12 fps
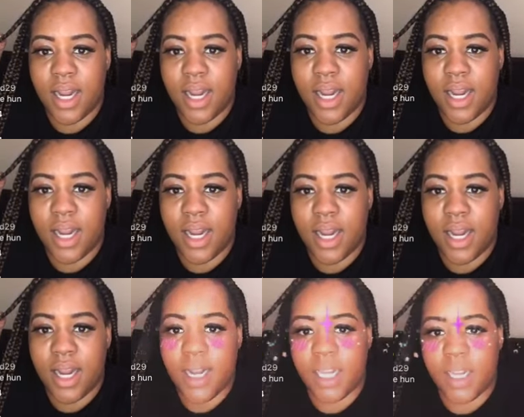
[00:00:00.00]

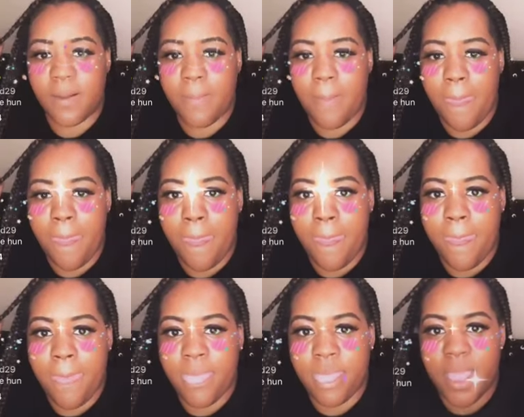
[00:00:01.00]
analogy
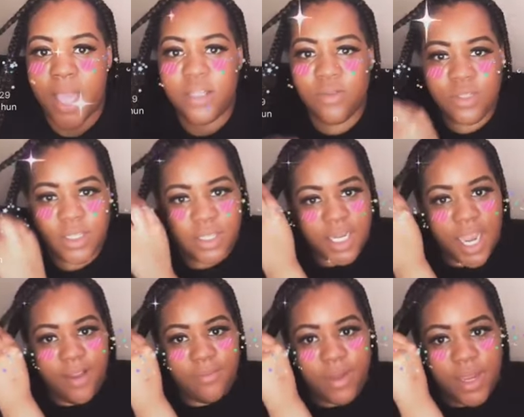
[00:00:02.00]
that you just
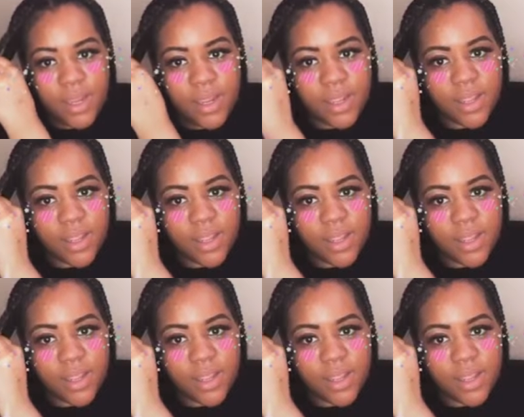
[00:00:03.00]
gave me.